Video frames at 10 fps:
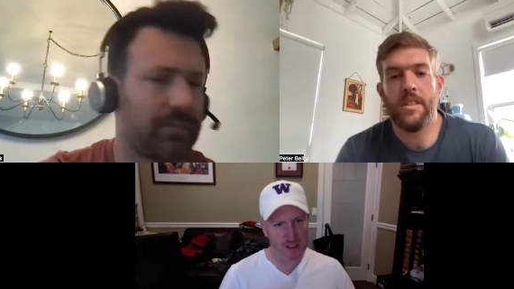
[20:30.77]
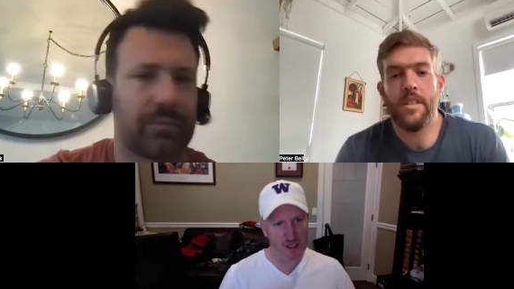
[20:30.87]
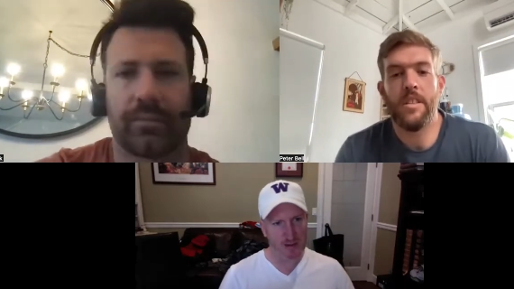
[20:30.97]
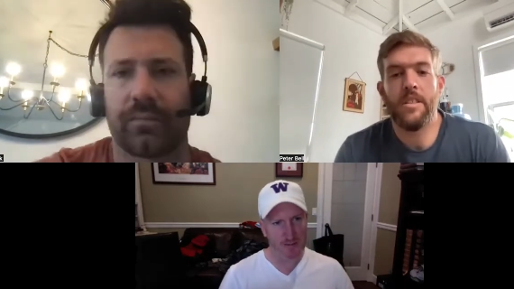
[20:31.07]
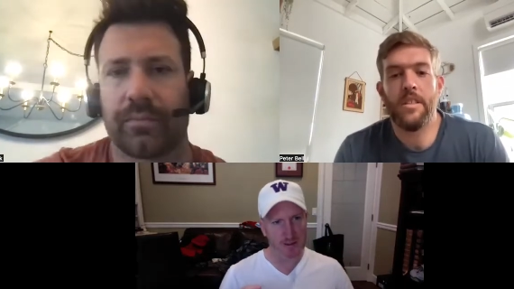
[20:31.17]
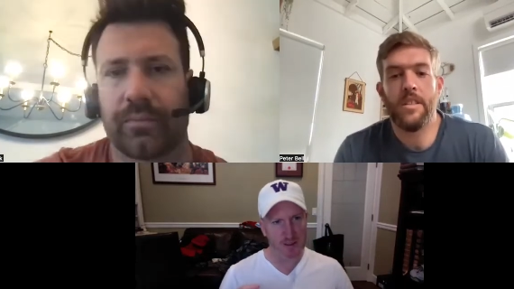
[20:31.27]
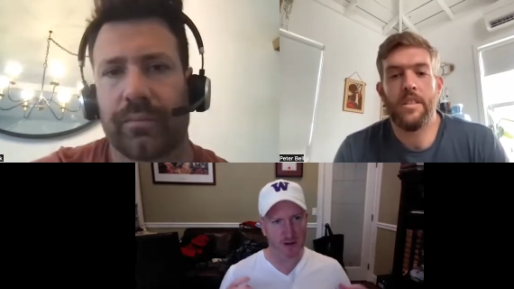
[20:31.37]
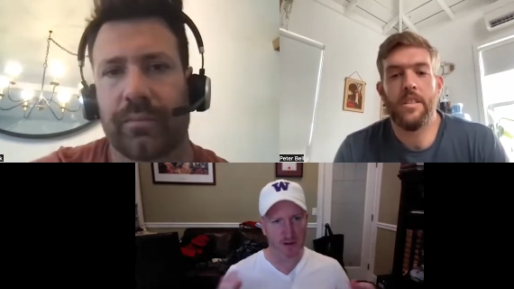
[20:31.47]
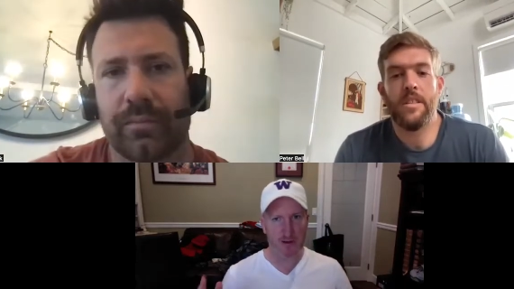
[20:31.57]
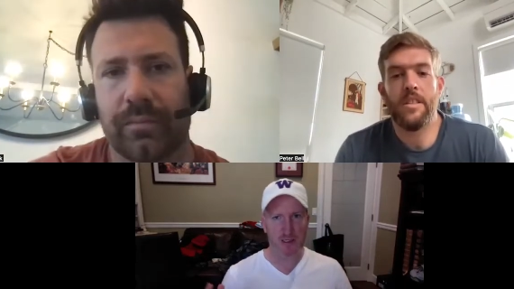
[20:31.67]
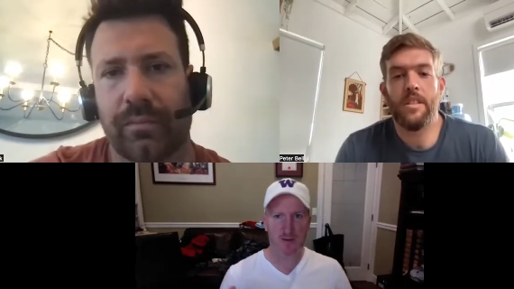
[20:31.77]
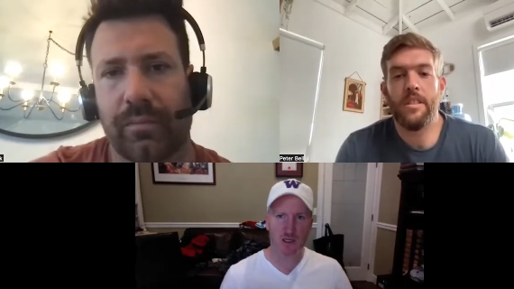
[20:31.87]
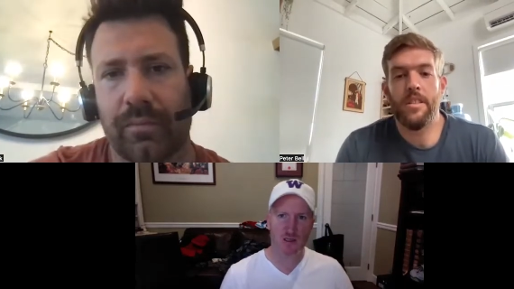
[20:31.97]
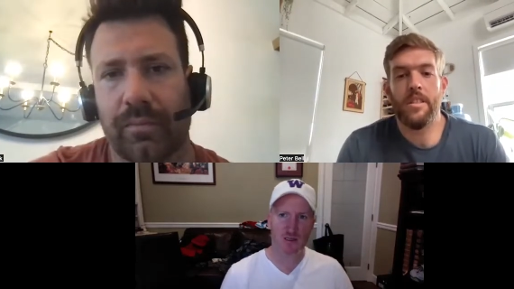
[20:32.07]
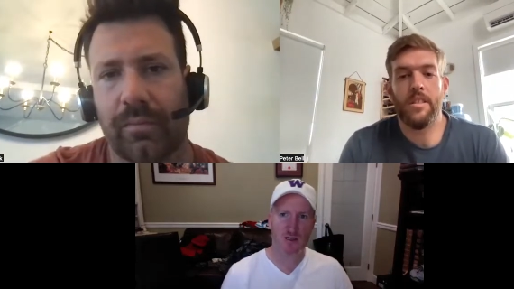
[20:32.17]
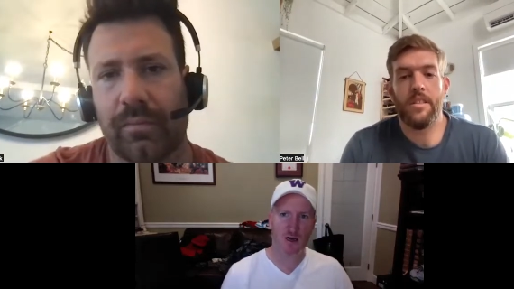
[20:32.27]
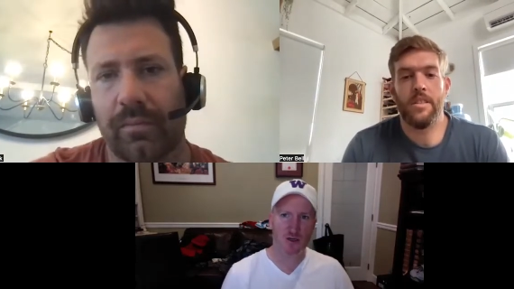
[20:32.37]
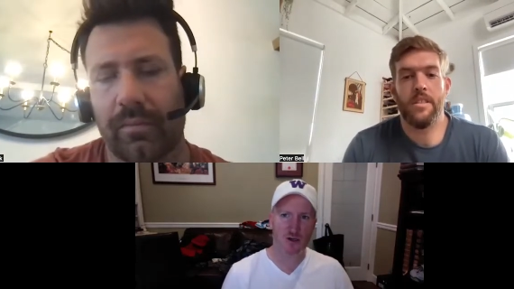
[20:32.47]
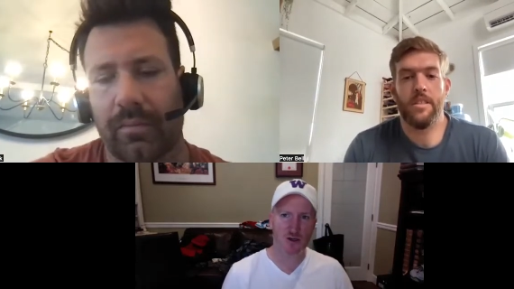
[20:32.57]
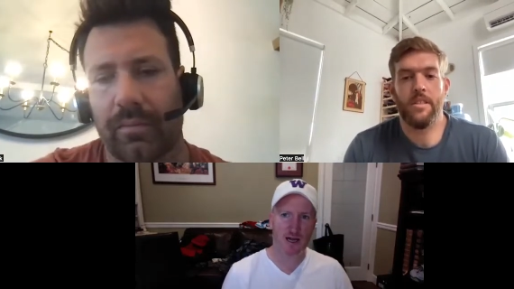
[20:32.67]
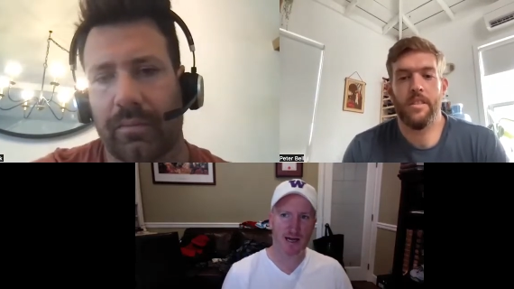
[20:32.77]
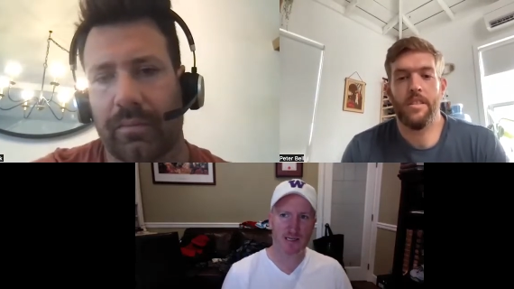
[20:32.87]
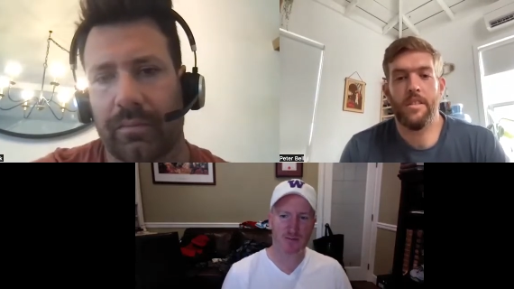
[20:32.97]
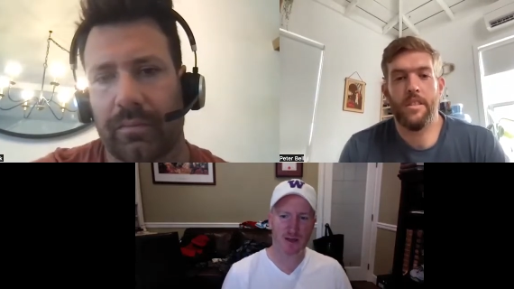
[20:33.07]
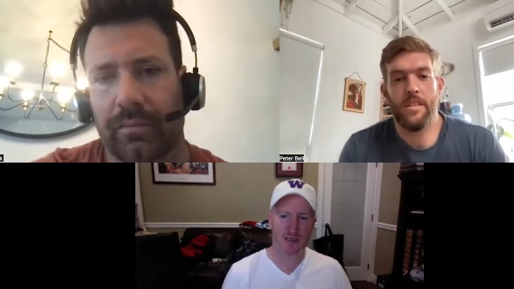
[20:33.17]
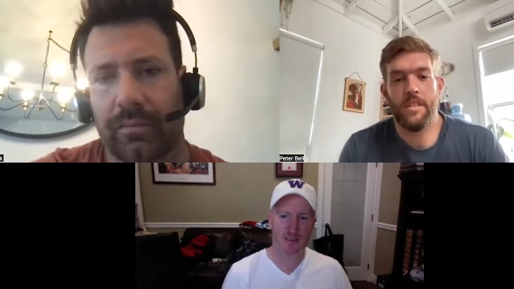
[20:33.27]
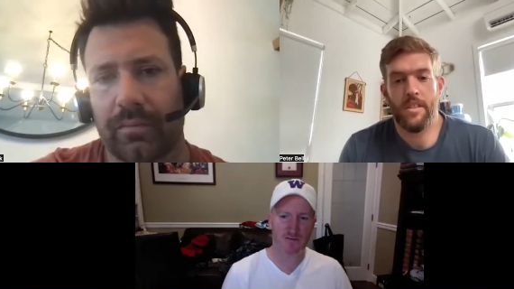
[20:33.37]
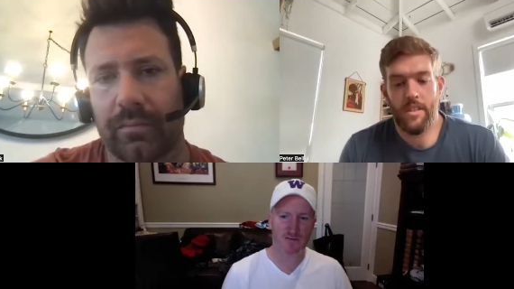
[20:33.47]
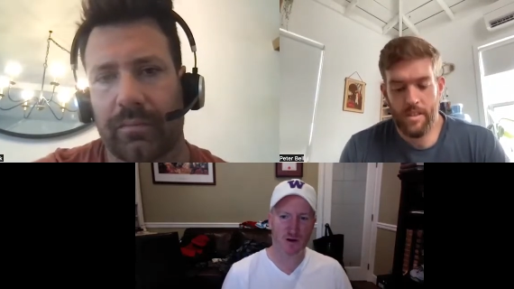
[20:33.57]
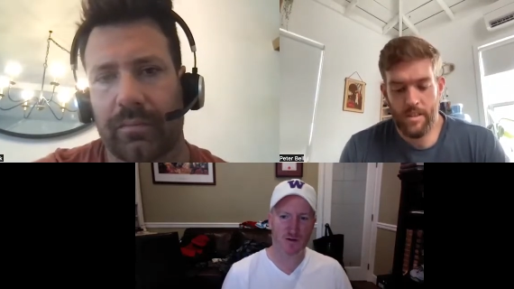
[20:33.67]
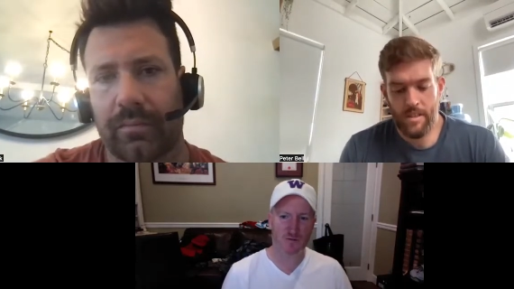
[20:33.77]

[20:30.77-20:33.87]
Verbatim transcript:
Speaker 1: chapter is going to be about, especially the doctrine aspect of, of